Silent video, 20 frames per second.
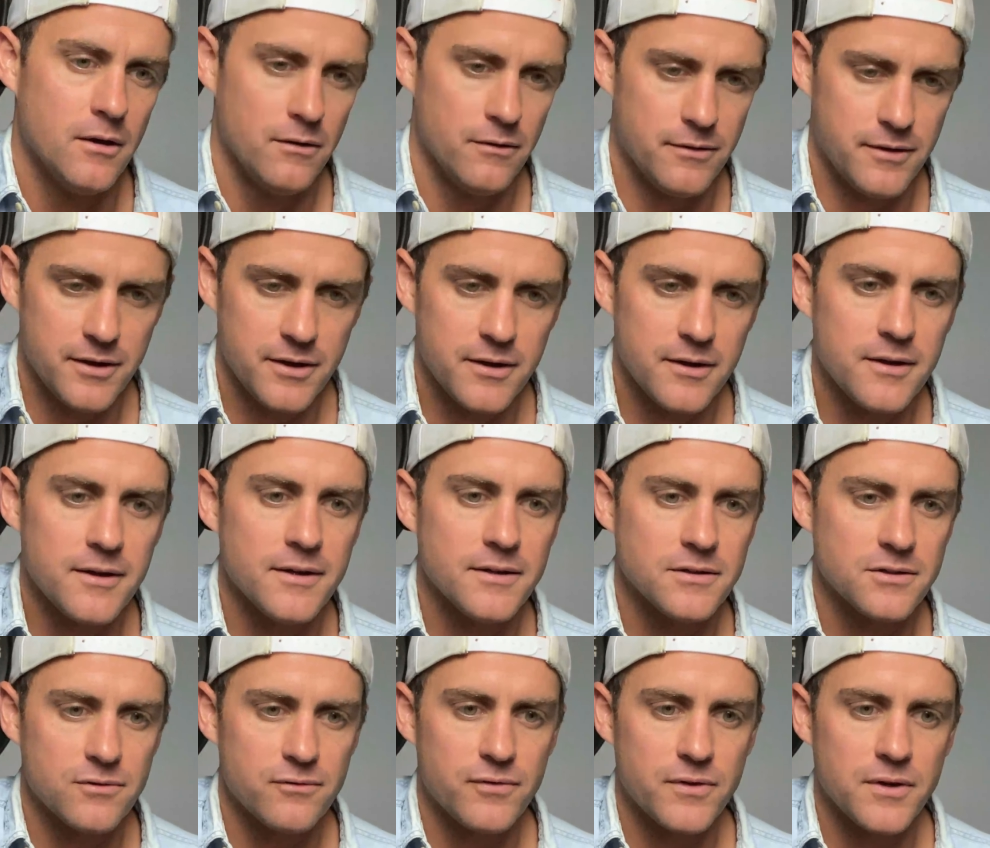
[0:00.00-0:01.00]

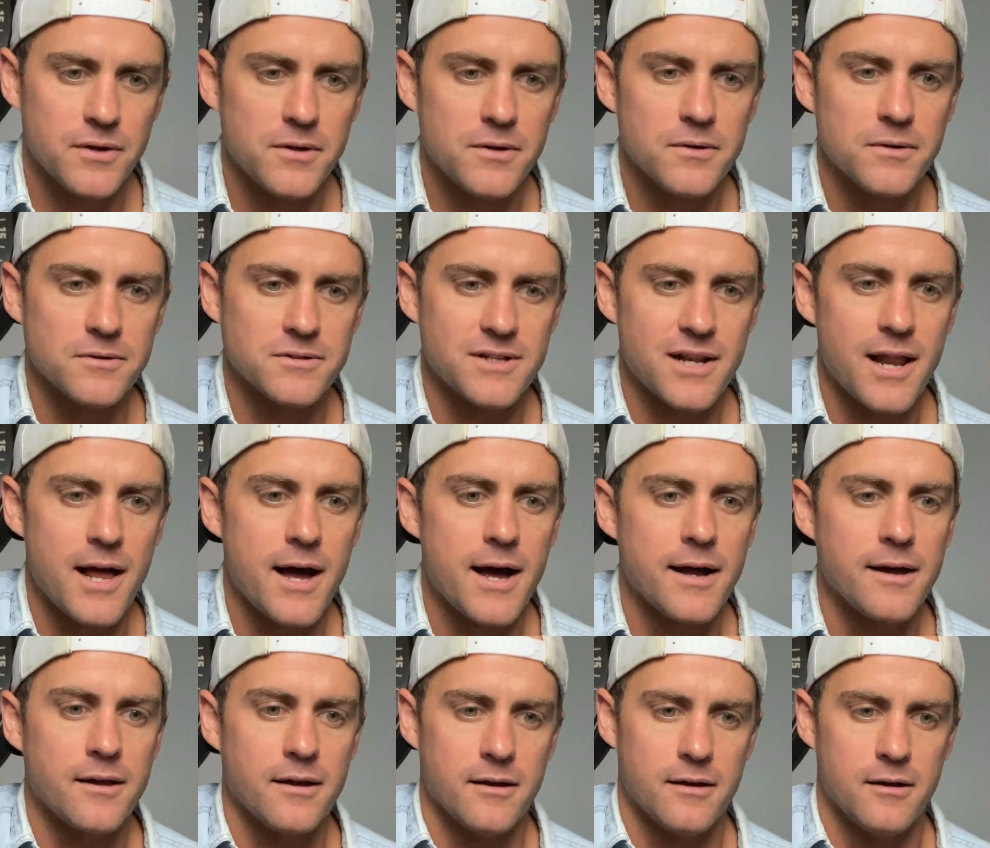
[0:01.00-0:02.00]
This feels
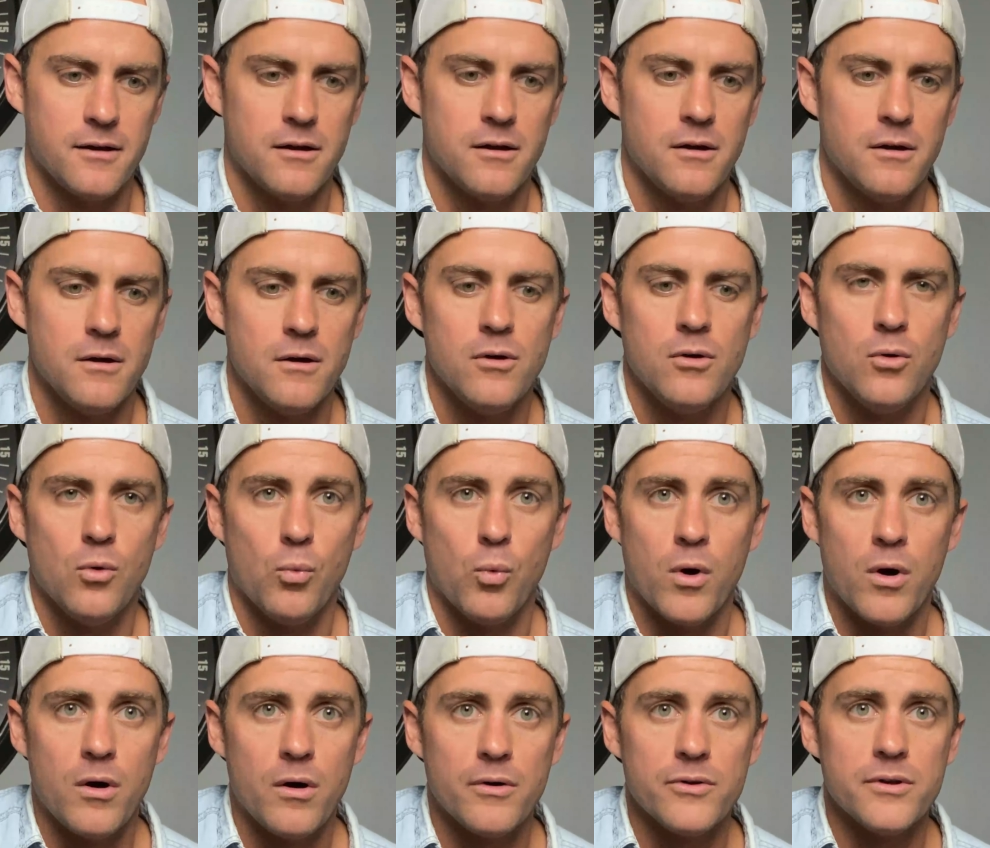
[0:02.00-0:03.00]
like
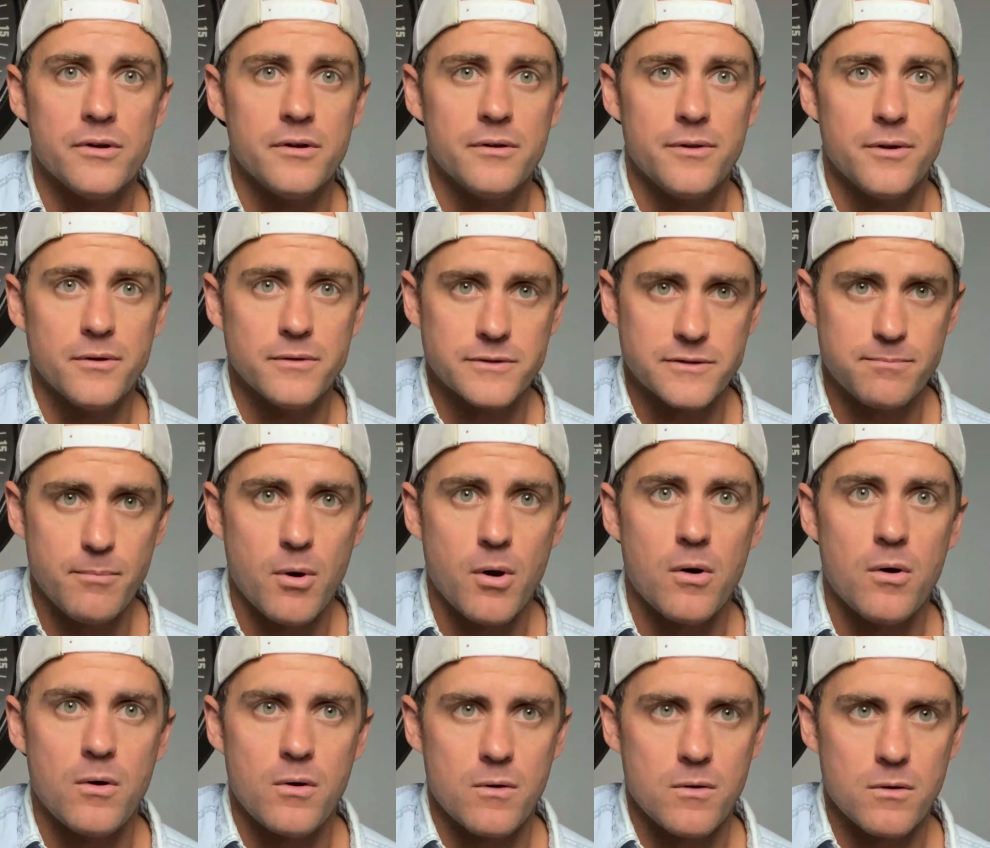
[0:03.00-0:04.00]
one of those
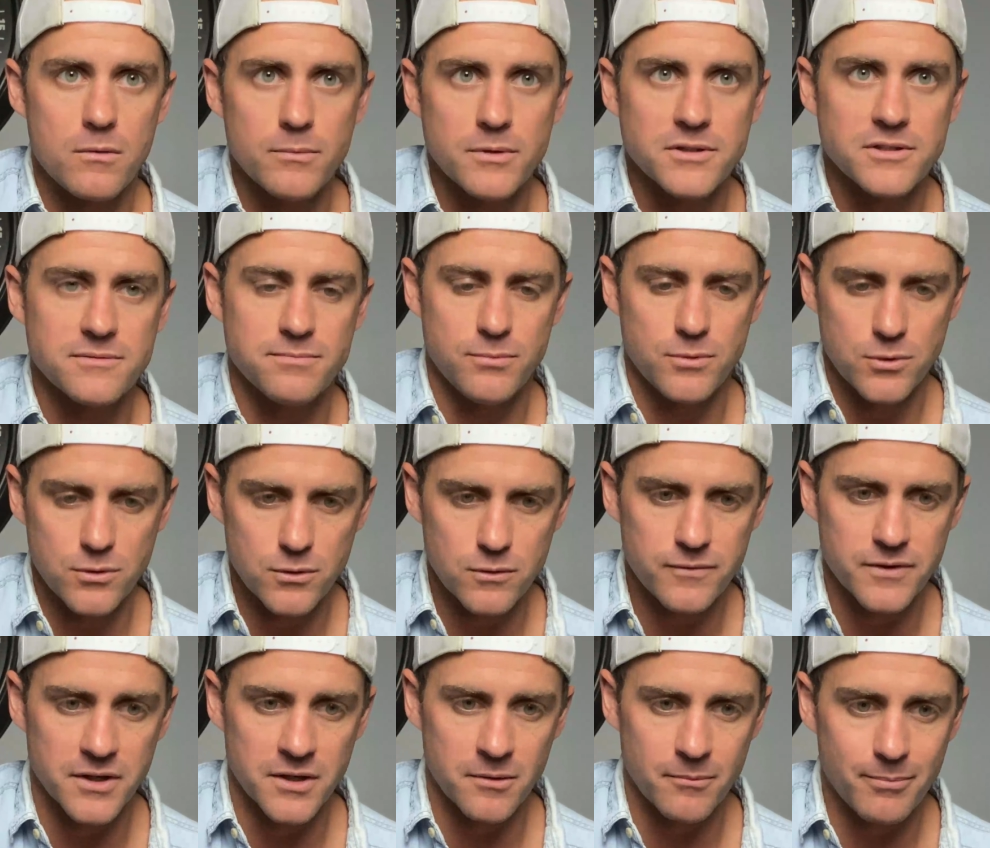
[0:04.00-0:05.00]
moments
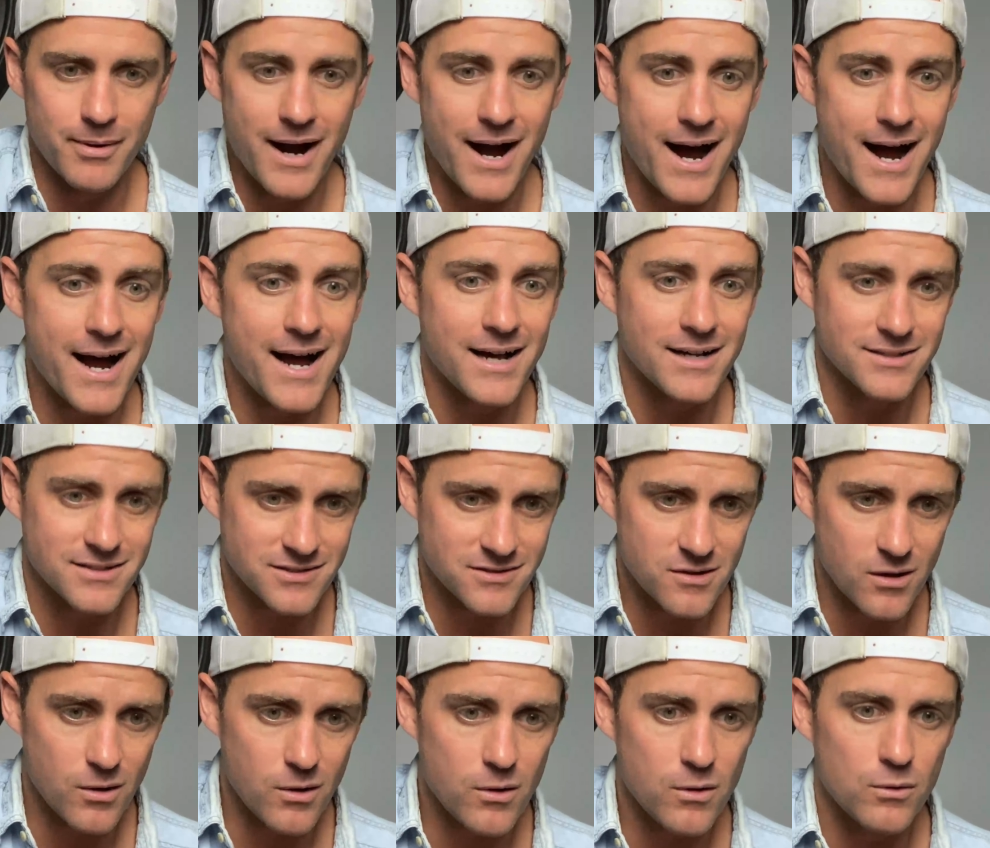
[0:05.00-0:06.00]
moving by
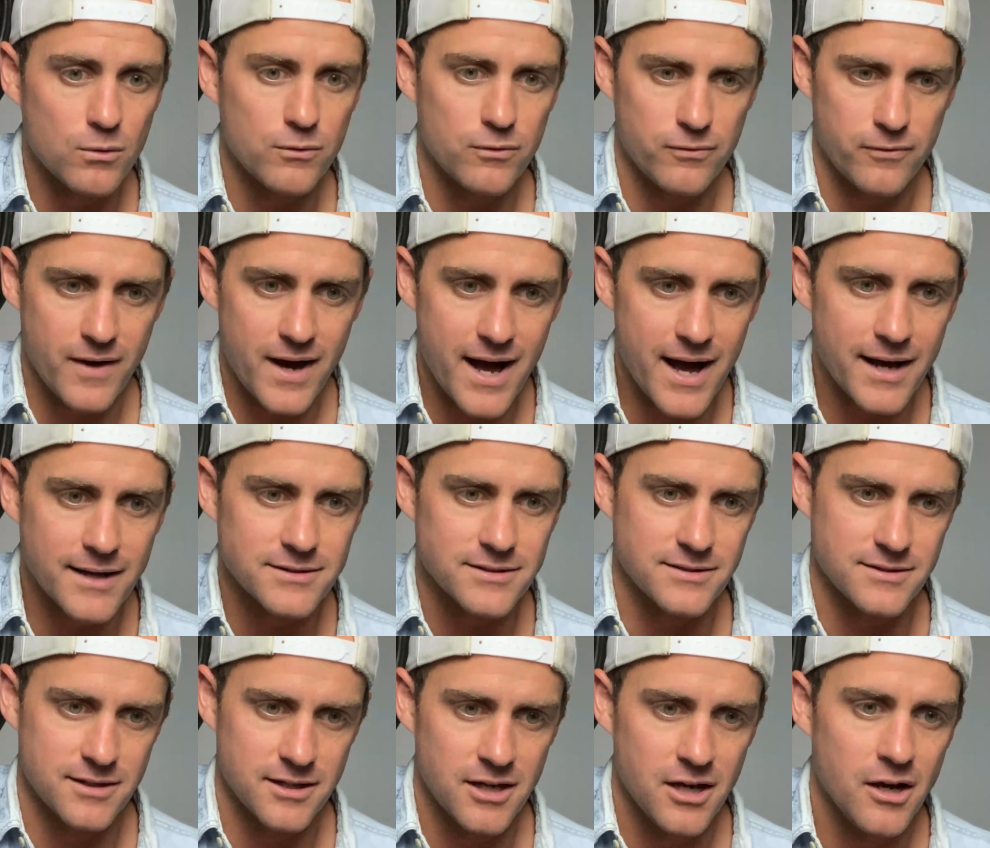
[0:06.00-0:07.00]
so fast.